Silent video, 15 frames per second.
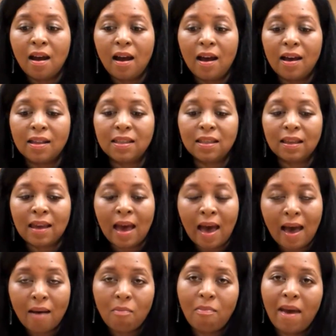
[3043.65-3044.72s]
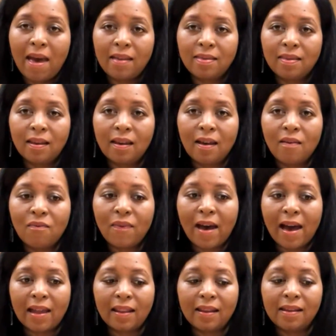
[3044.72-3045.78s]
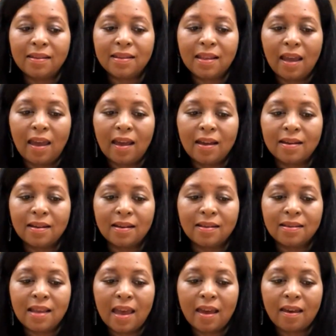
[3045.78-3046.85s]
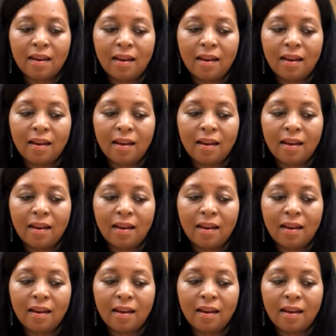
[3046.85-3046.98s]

to combat the gun violence and take